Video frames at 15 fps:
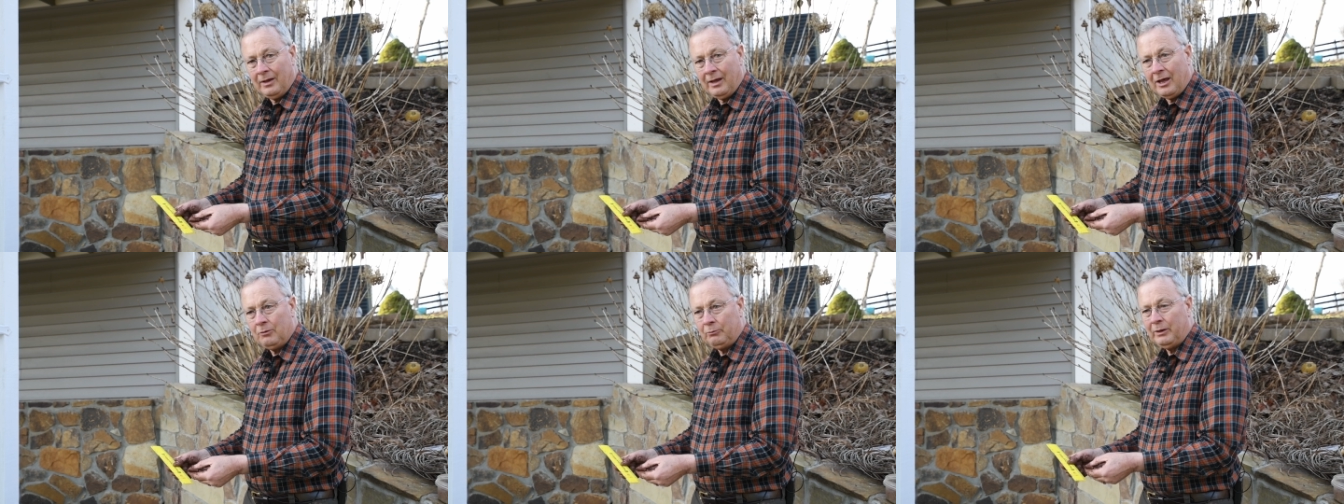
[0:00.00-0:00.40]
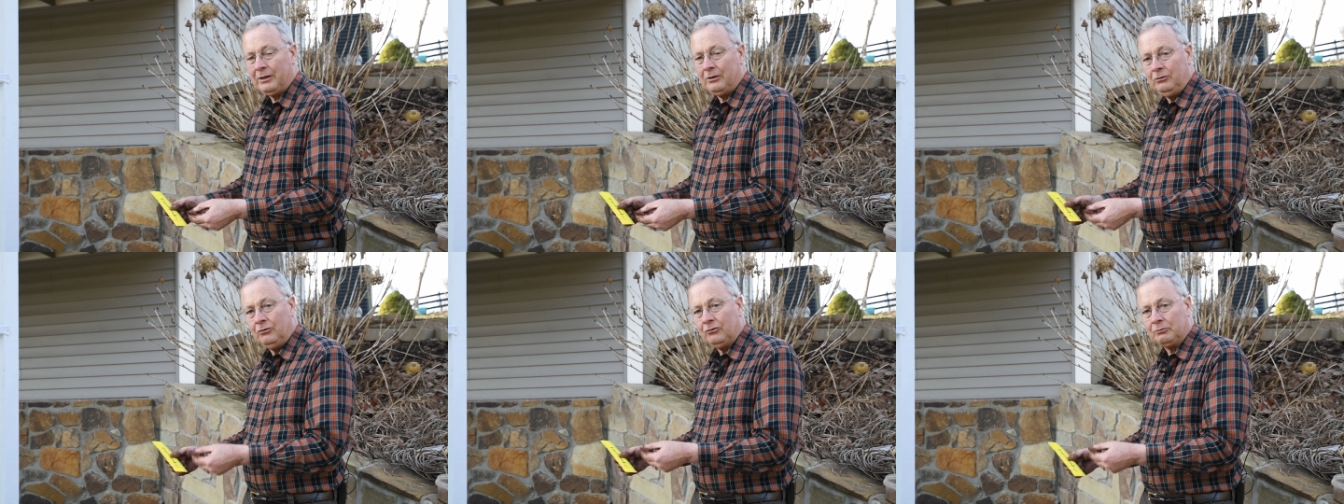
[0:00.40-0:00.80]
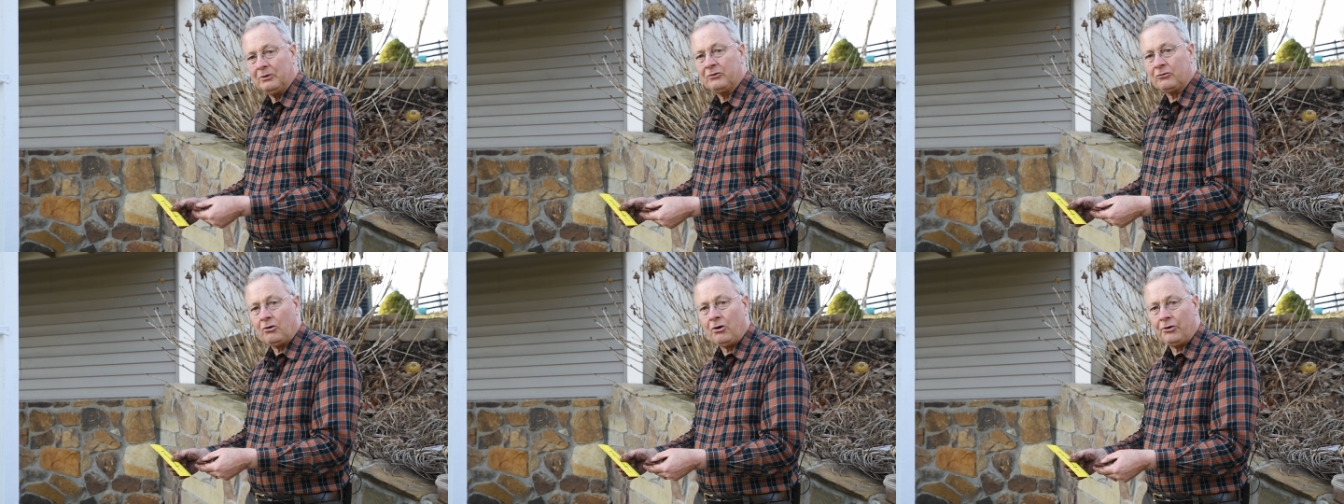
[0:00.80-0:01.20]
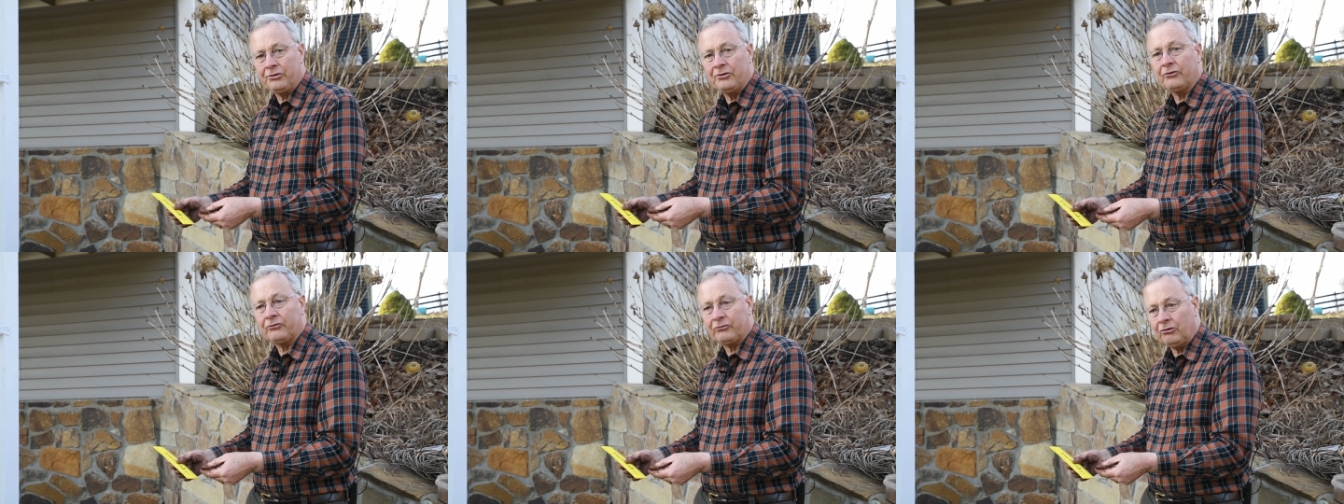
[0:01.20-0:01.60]
And we can use what's called
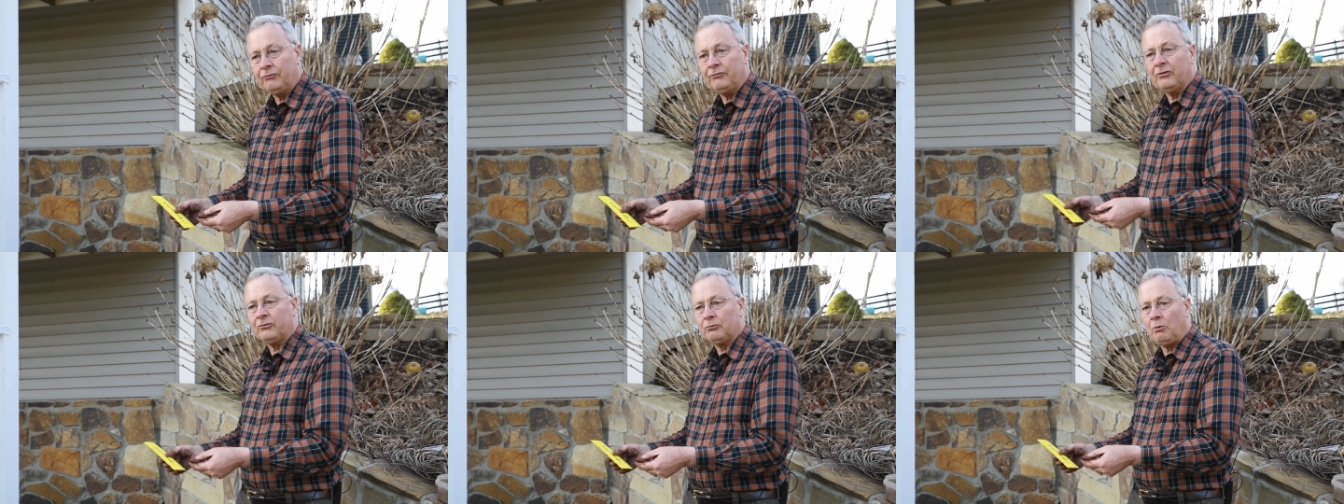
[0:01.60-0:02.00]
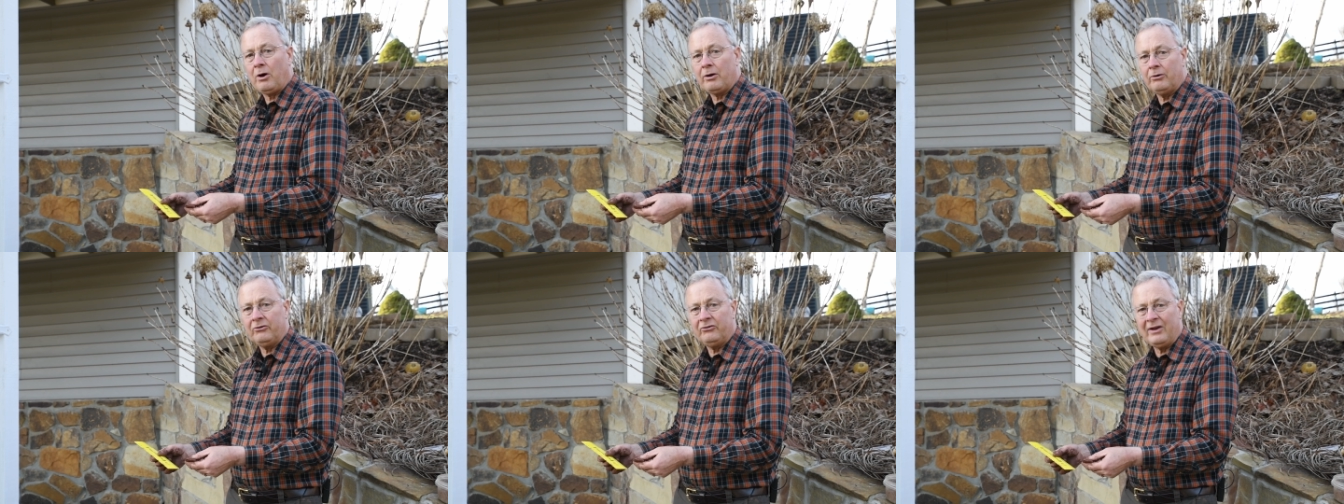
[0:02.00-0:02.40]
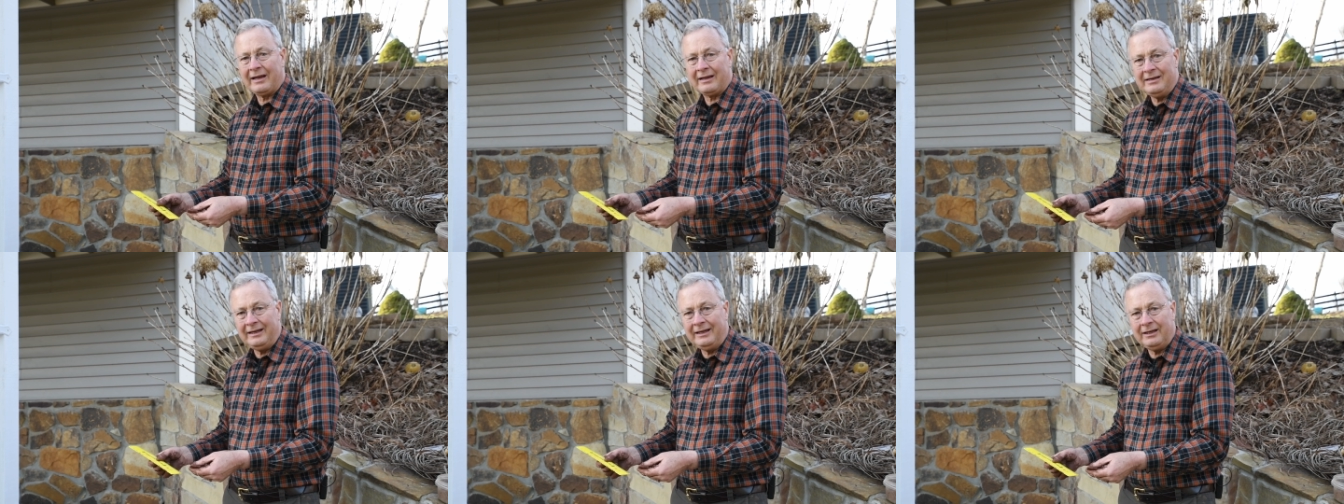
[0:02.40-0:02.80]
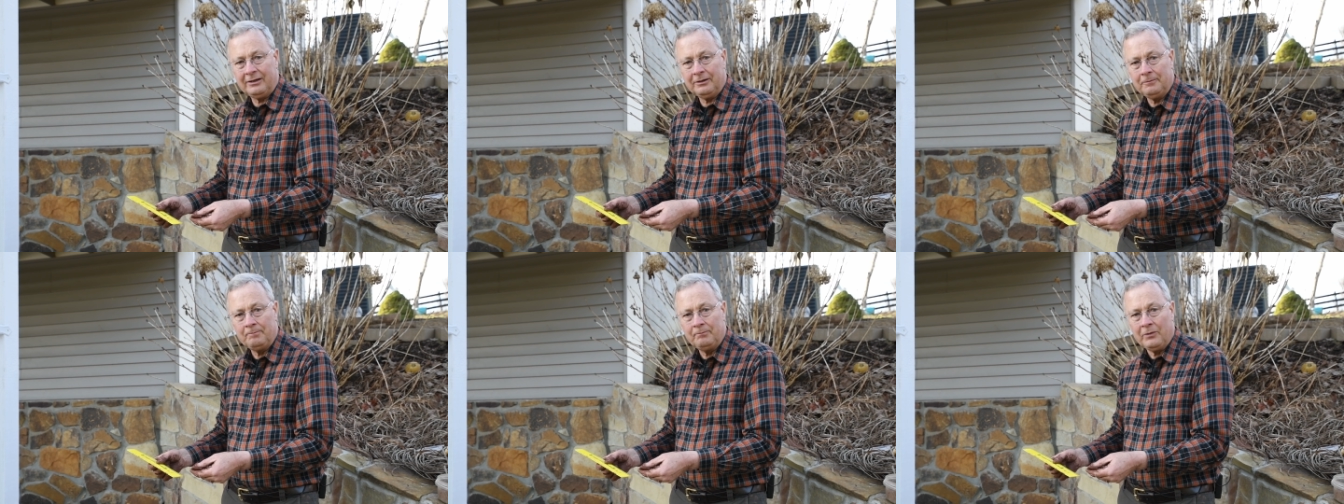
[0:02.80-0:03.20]
the surface water technique,
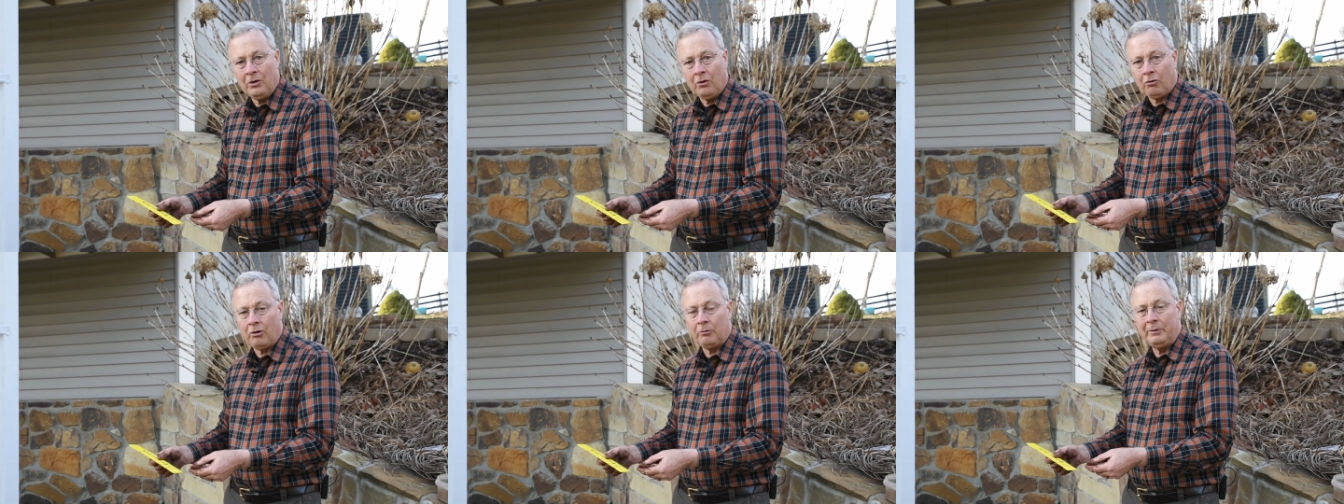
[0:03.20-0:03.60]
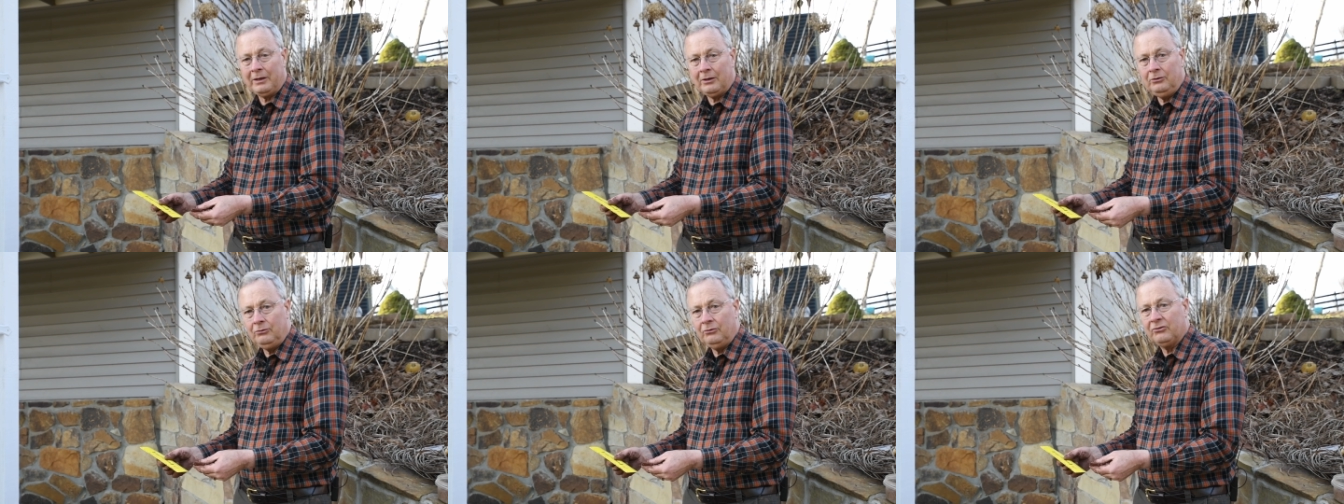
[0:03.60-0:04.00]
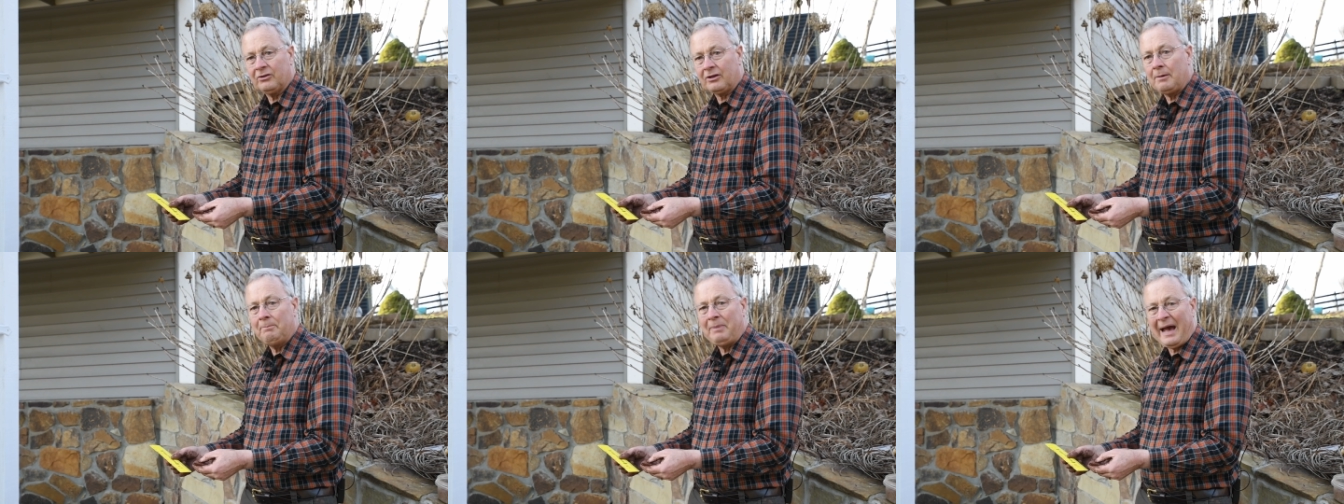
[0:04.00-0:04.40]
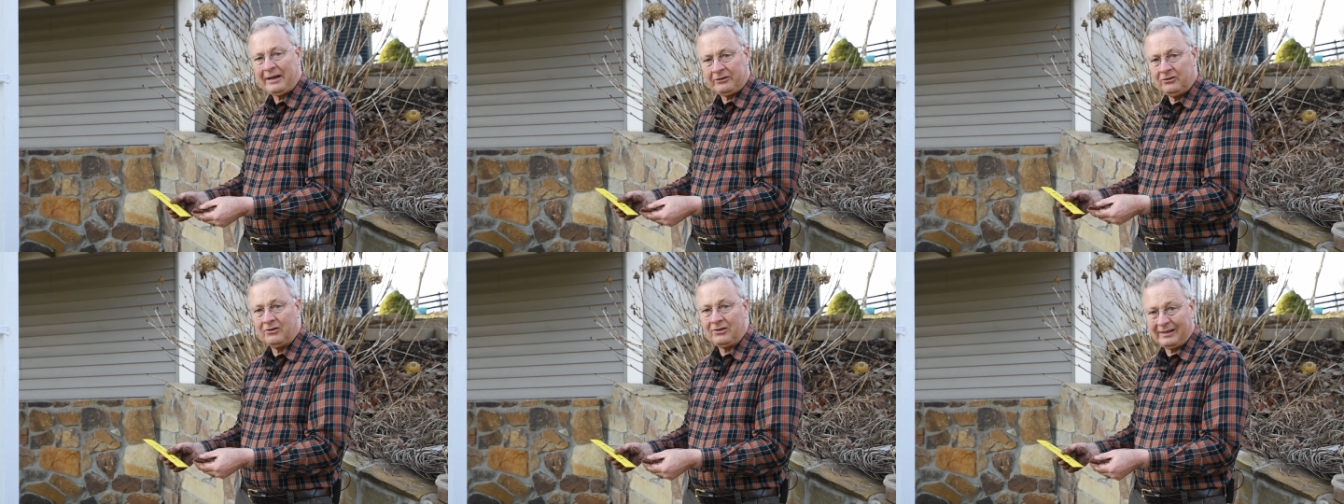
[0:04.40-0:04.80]
or we can use the
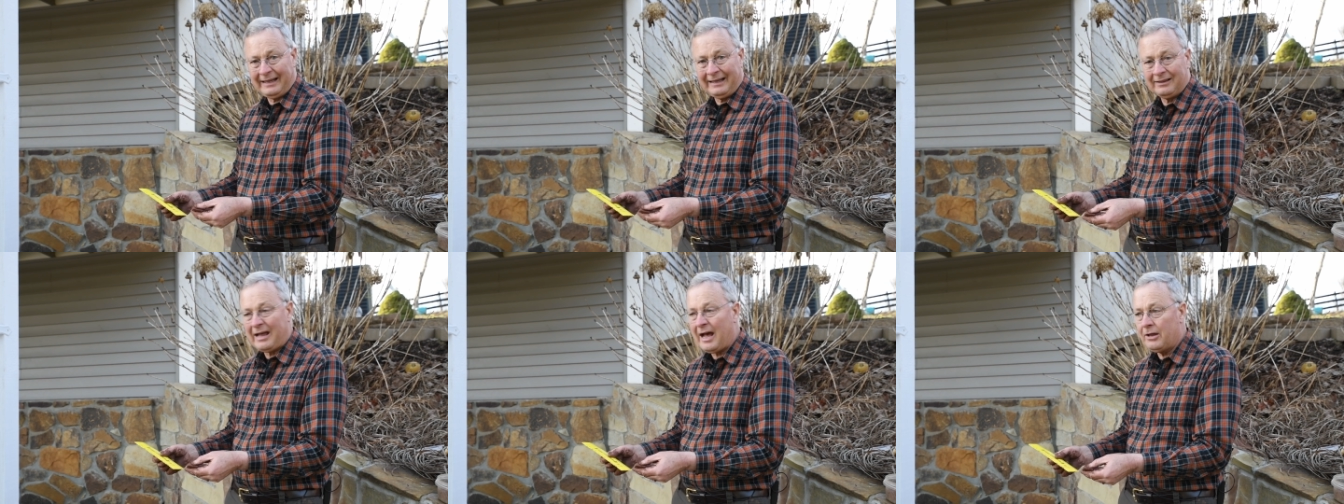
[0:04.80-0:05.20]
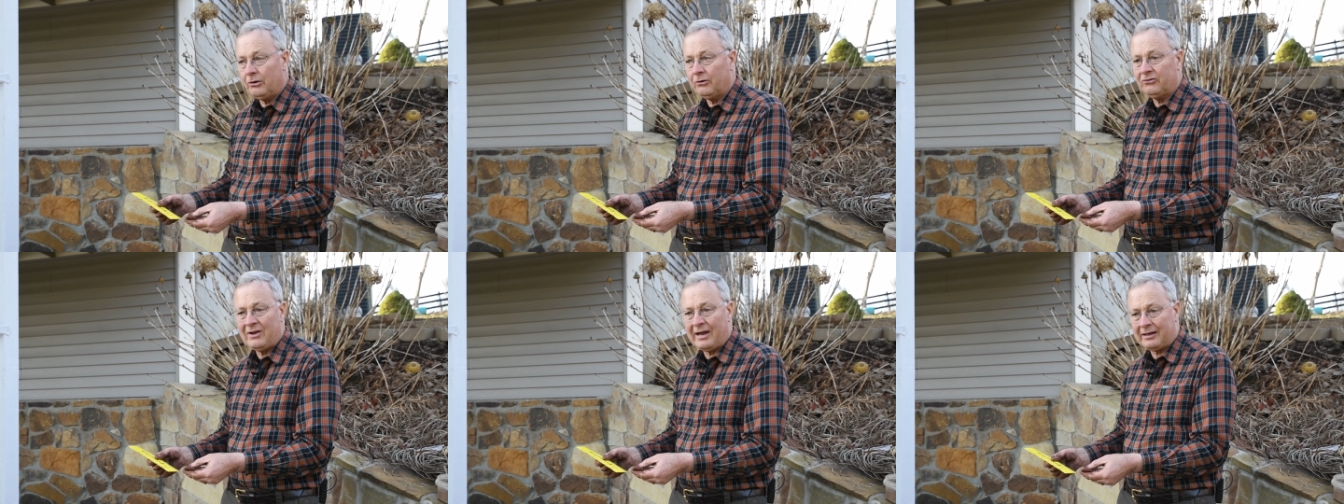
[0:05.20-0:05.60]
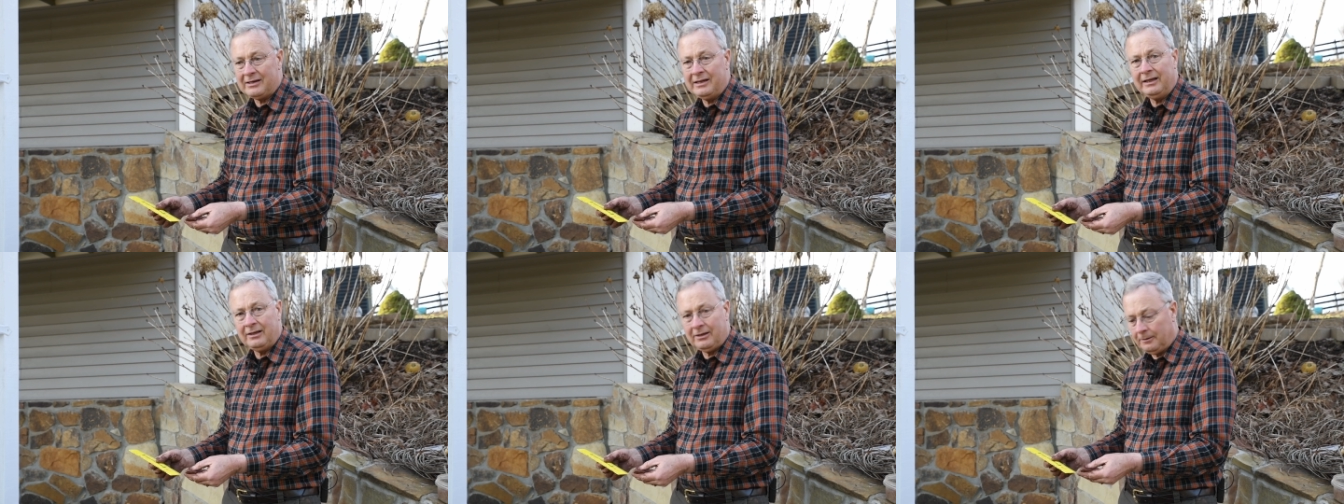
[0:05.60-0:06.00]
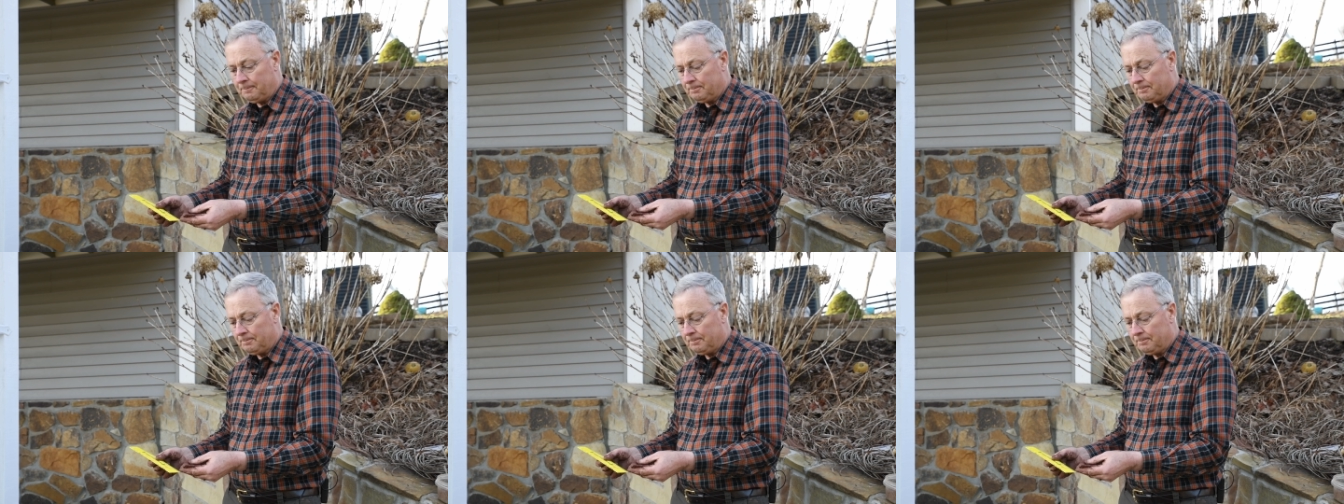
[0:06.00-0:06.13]
compacted clay liner technique.